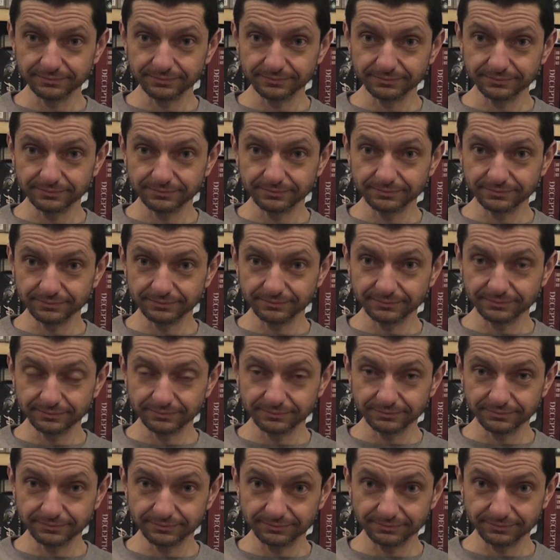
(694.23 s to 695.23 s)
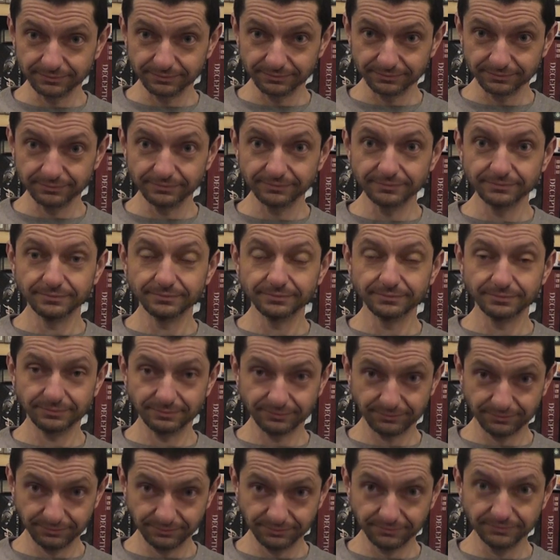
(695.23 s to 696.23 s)

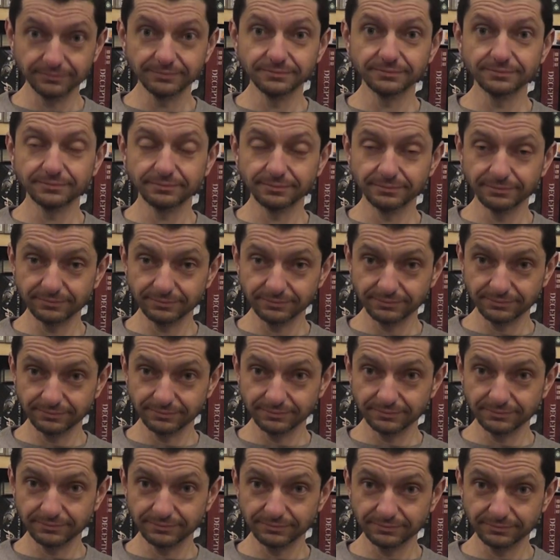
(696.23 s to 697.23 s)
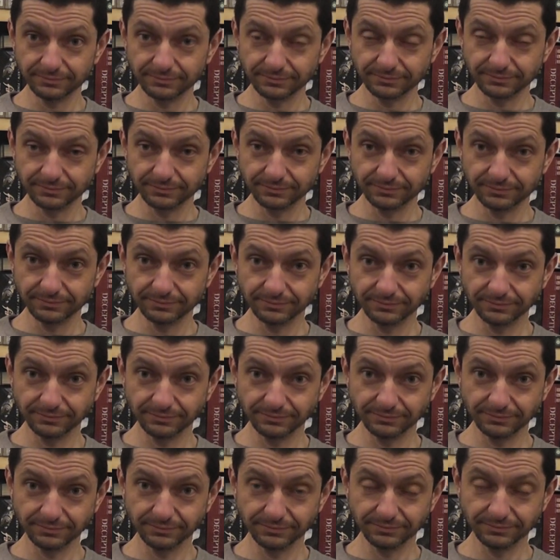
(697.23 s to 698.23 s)

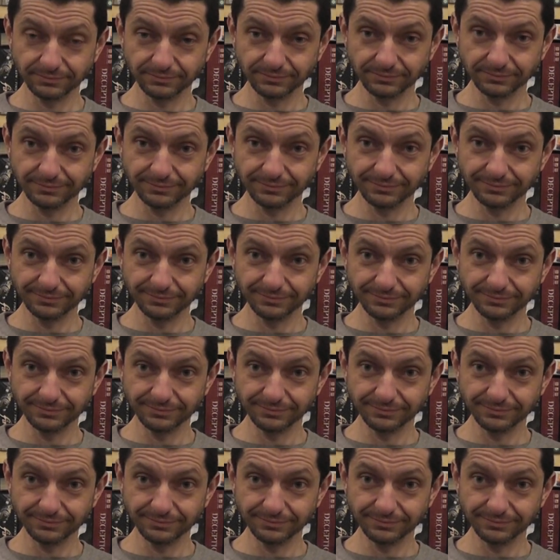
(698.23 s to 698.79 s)
This person isn't speaking.